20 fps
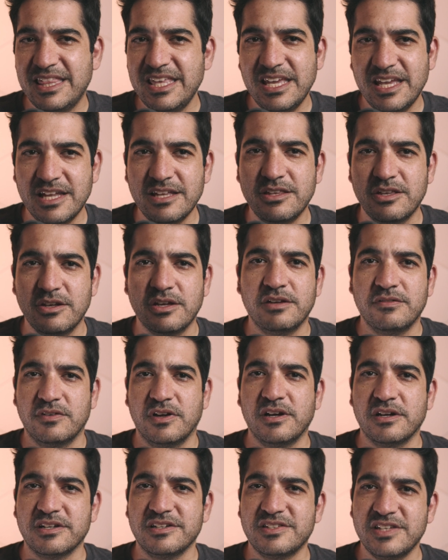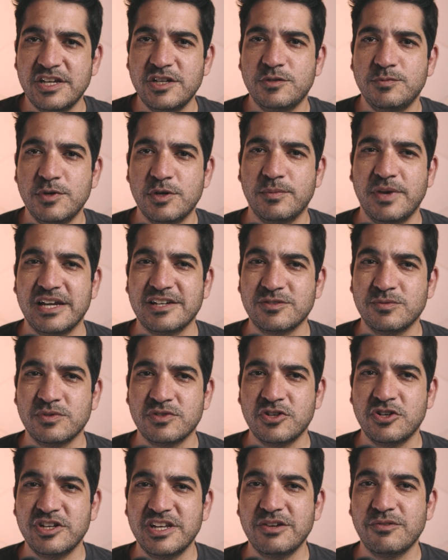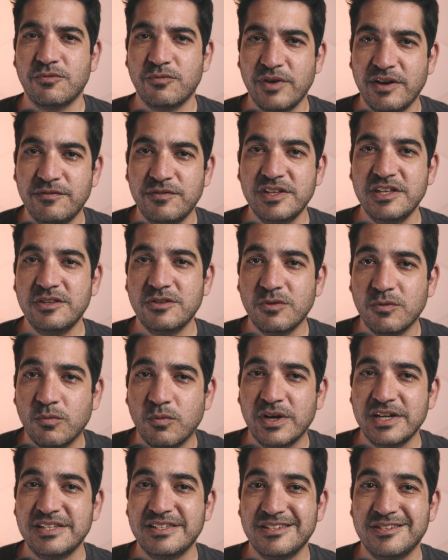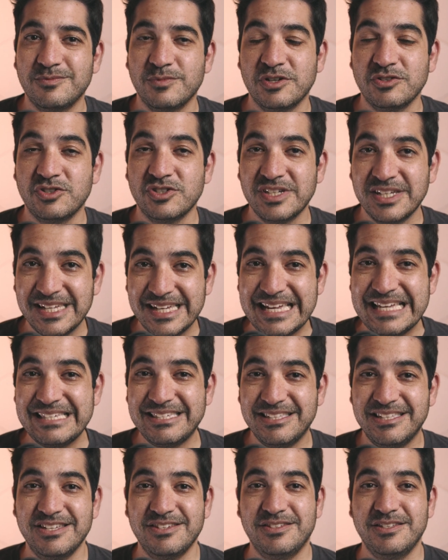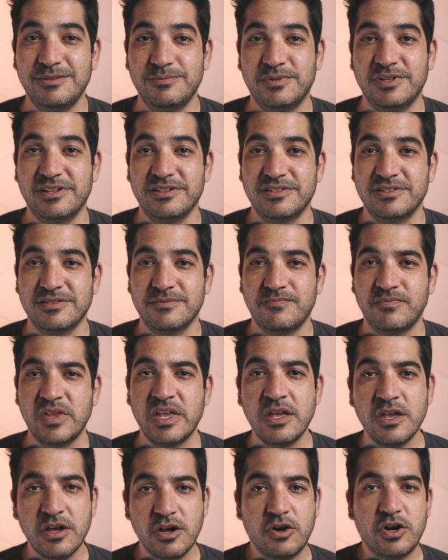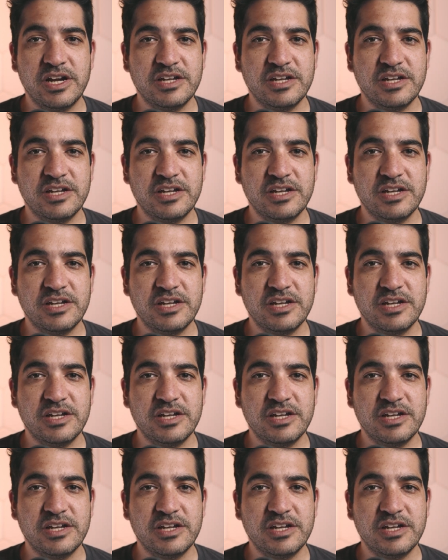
the end of August, HBO Max was earning roughly twice as much as Disney Plus. Our